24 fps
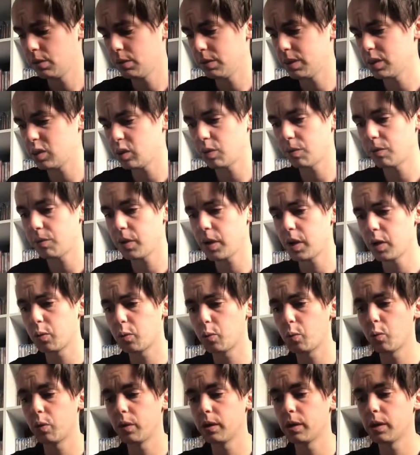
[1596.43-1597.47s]
which I
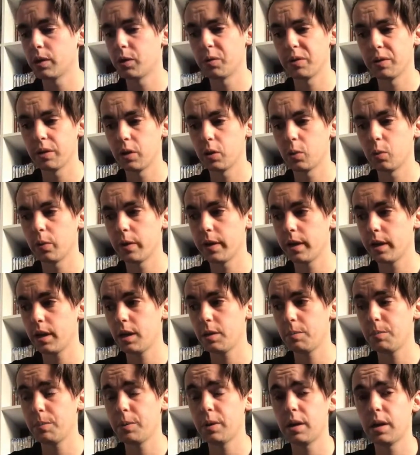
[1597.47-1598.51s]
found really
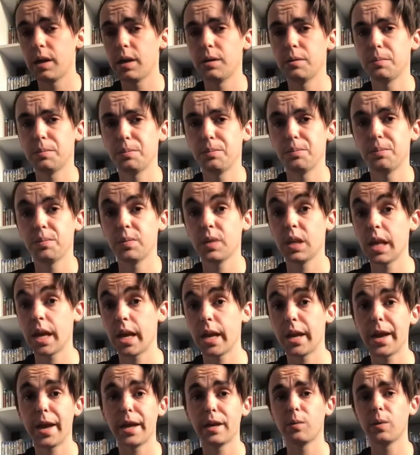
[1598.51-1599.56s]
weird. But
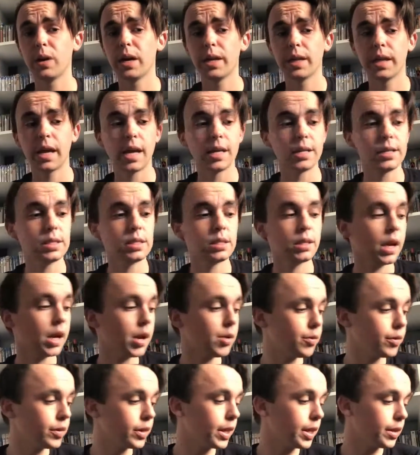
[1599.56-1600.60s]
yeah, anyway, that's
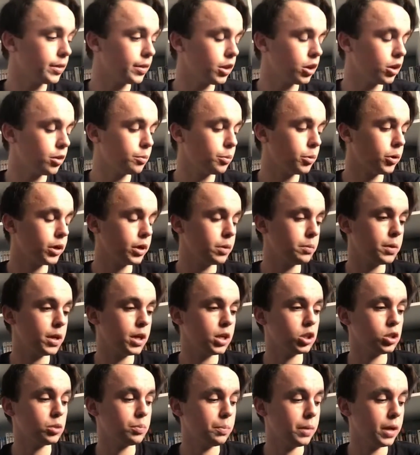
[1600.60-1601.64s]
everything that I pretty
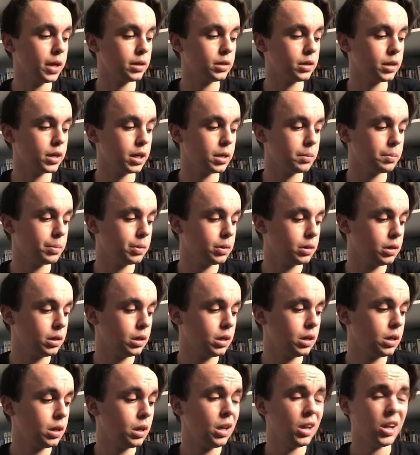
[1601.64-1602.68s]
much picked up
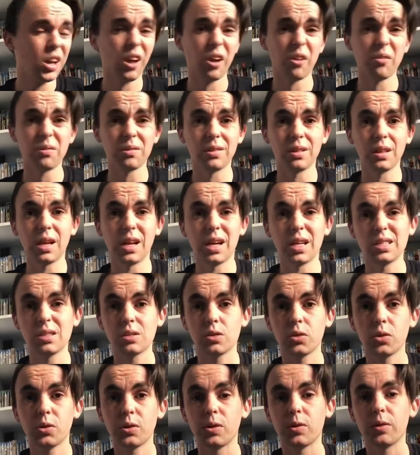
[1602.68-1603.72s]
over the
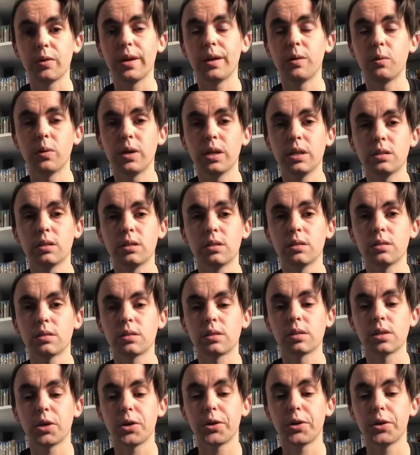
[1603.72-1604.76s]
last 2-3 weeks or
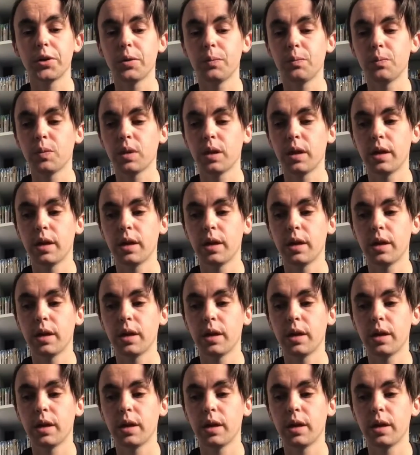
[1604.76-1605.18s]
so.